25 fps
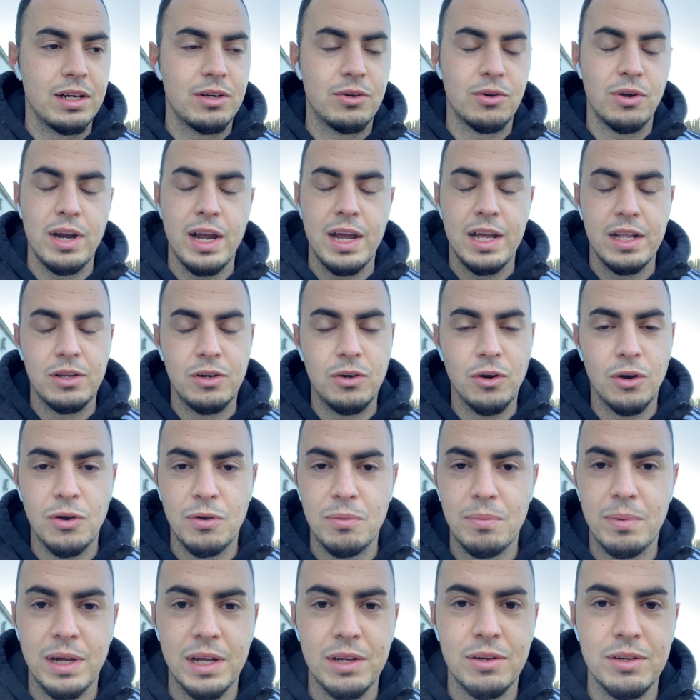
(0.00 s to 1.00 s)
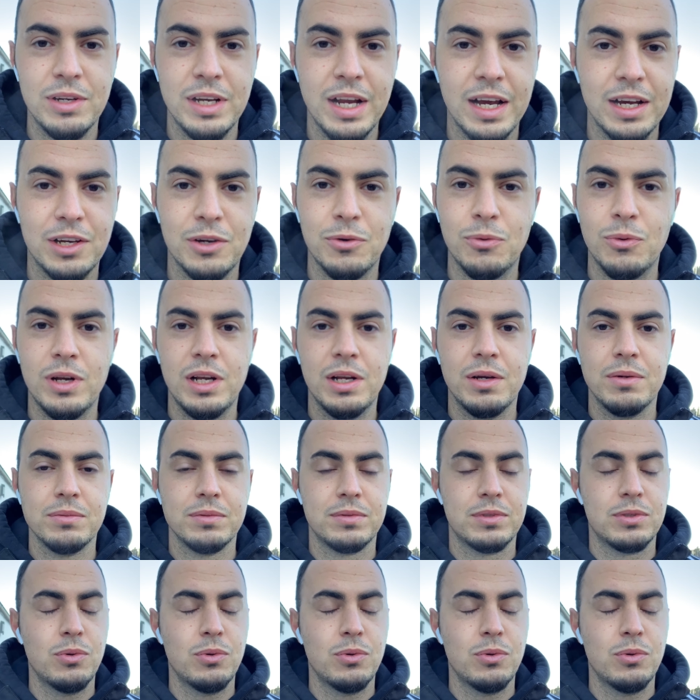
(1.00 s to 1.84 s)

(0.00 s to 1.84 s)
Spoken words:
great goal by Iñaki Williams.